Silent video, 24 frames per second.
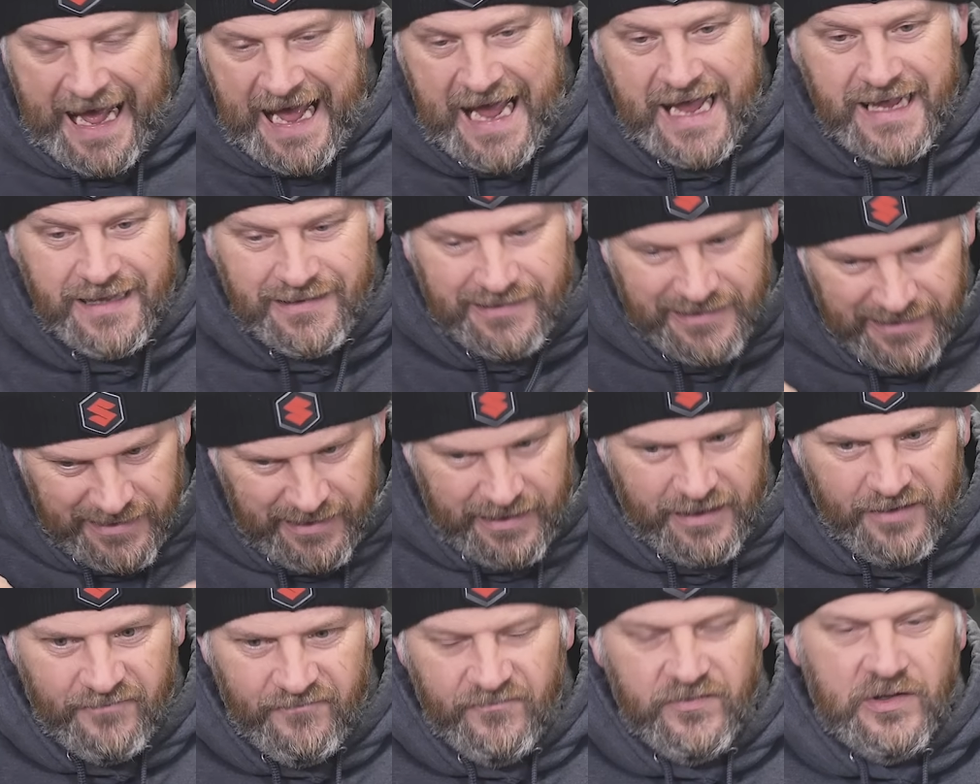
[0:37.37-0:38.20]
I
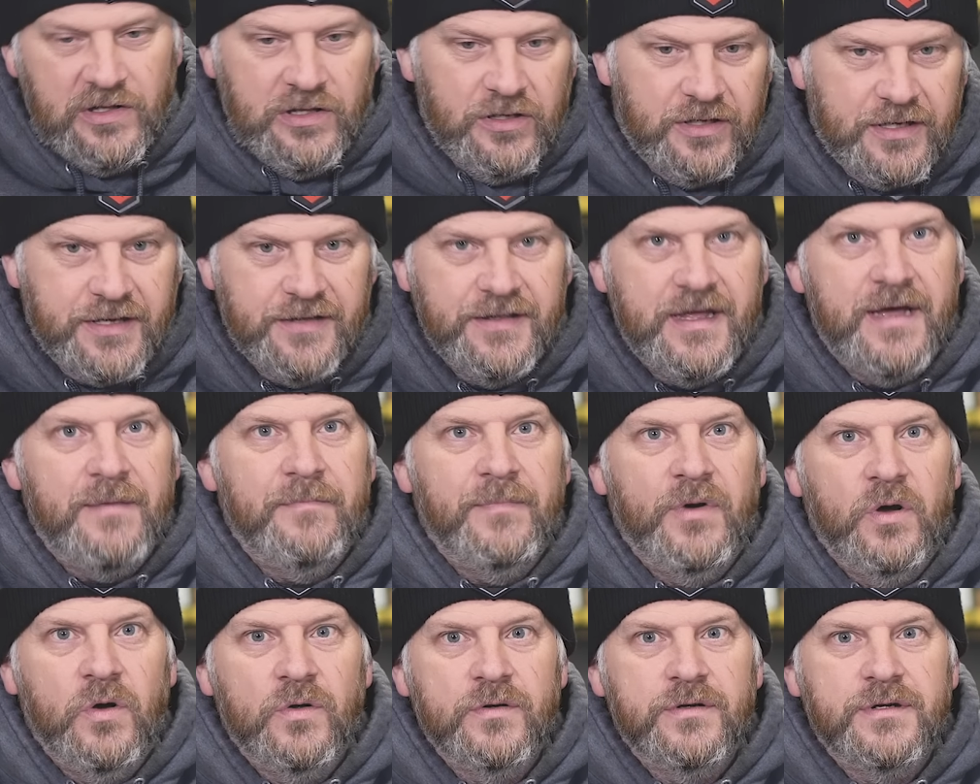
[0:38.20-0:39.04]
love the look of that
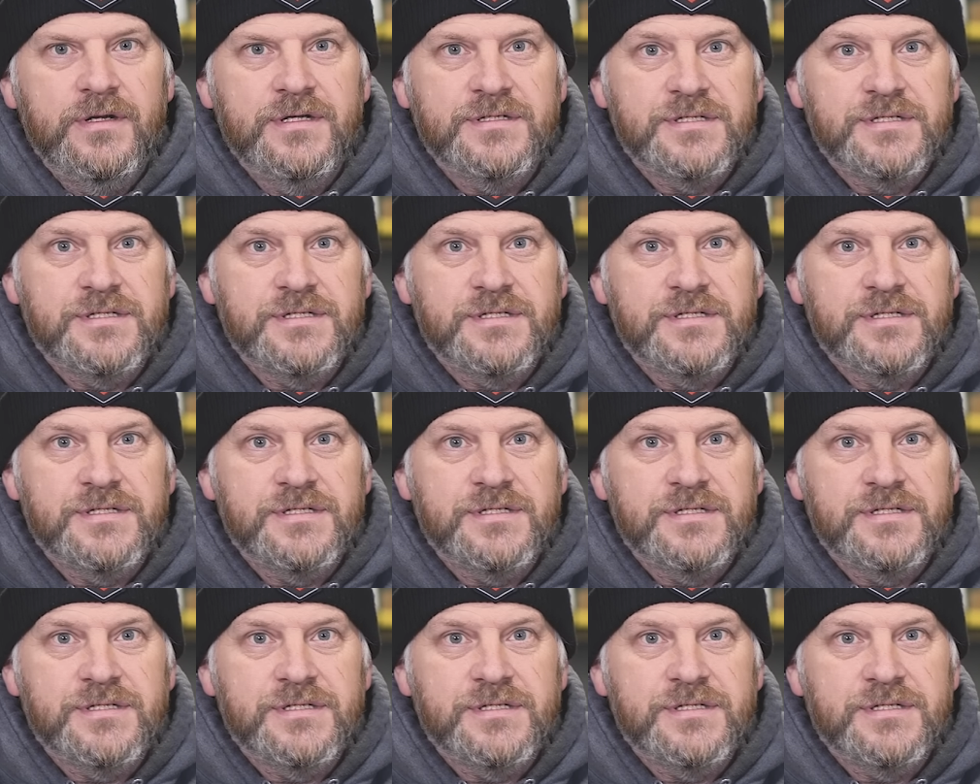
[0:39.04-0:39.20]
bolt.